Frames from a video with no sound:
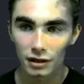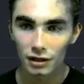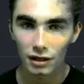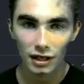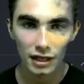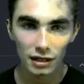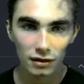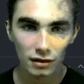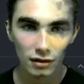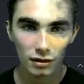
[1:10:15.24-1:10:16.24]
And
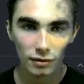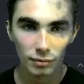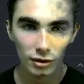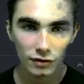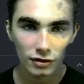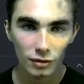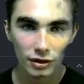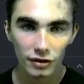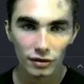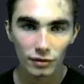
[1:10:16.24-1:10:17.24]
briefly, what
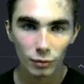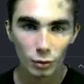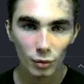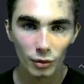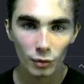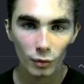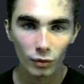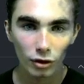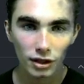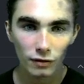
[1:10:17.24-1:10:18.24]
we're
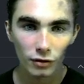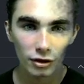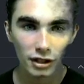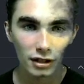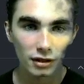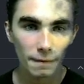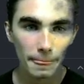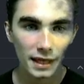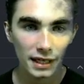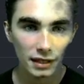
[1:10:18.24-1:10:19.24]
looking for here
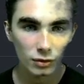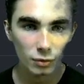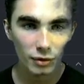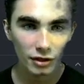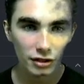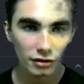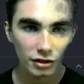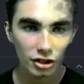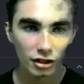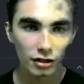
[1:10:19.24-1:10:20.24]
is we want it to
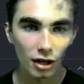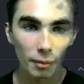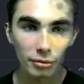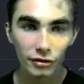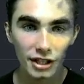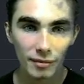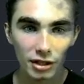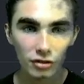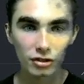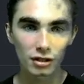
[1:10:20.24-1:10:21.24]
return a pre-image.